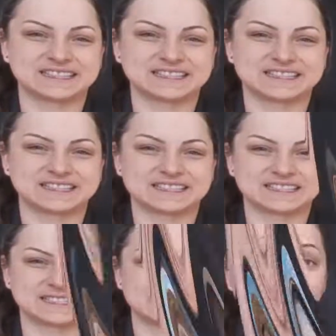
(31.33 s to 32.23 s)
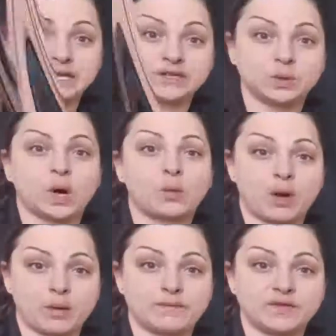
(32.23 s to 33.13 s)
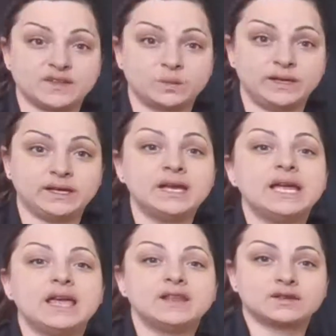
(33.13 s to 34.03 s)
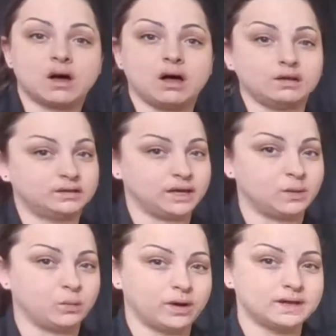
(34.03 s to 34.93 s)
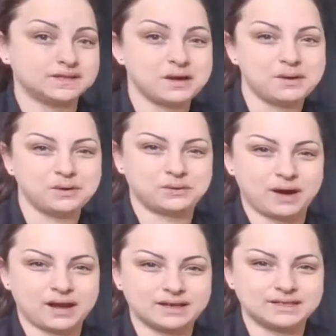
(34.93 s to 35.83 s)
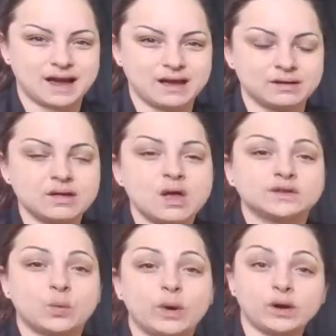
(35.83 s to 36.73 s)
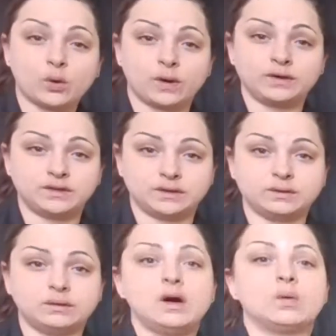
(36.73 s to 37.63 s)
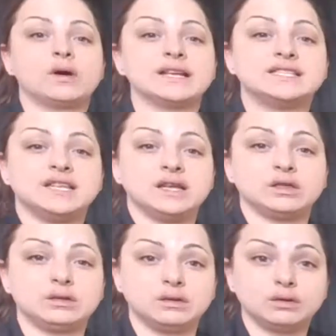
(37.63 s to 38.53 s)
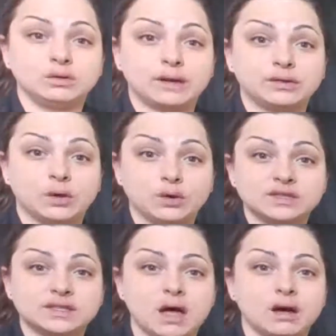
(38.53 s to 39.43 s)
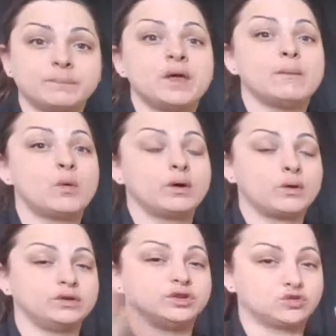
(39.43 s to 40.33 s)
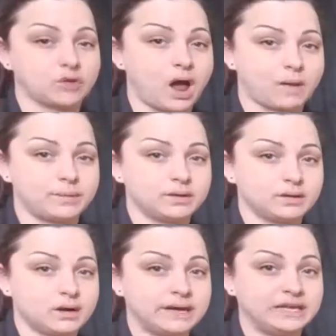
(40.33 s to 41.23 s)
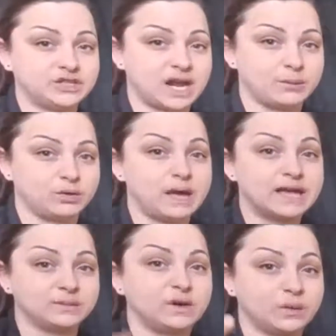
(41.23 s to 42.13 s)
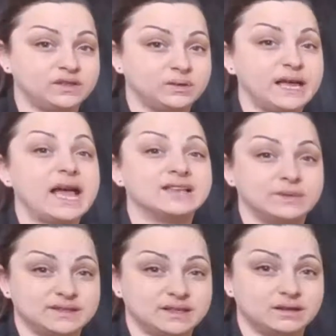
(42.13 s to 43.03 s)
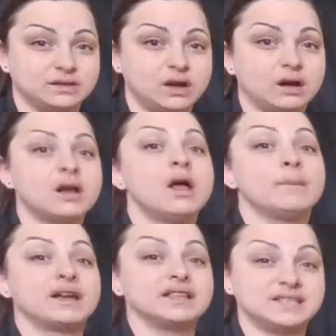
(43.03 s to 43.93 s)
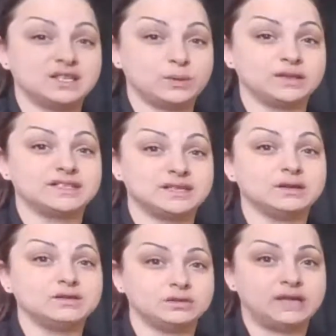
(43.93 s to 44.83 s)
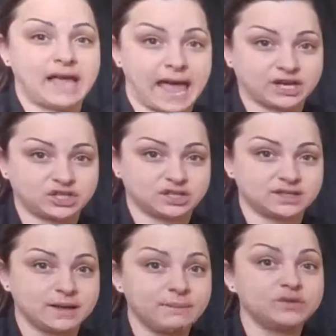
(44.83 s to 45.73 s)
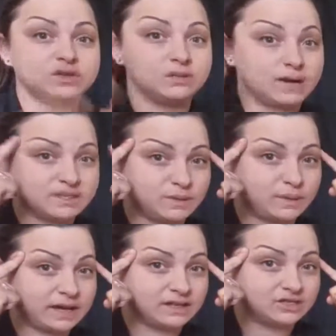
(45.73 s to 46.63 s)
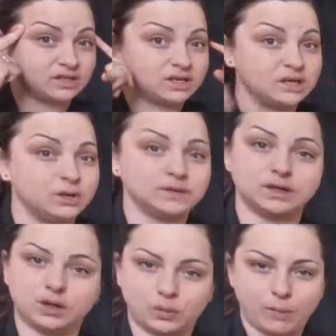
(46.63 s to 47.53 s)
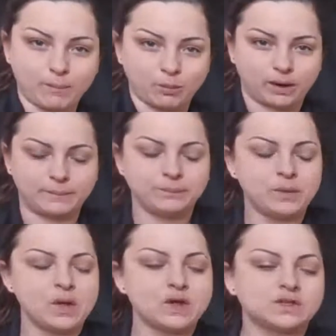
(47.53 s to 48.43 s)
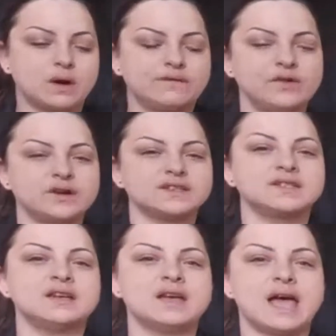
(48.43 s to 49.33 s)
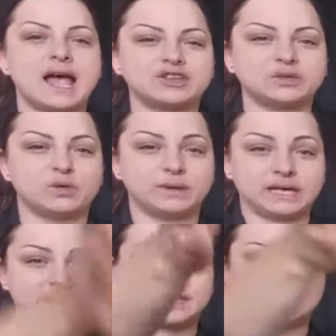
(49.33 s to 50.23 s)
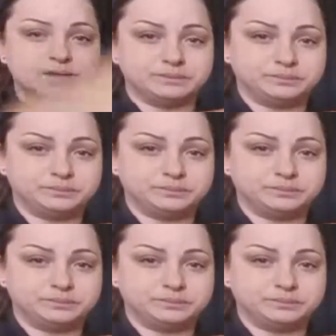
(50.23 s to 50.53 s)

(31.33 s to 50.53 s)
So now it's time to get into our warm-up for this week. It is called There Was a Crocodile. So what we're going to sing throughout the whole song, but we're going to drop each animal as we go into it, as we sing along, but continuing to still do the actions. So you must be paying attention and using your memory. So our first action will be like this,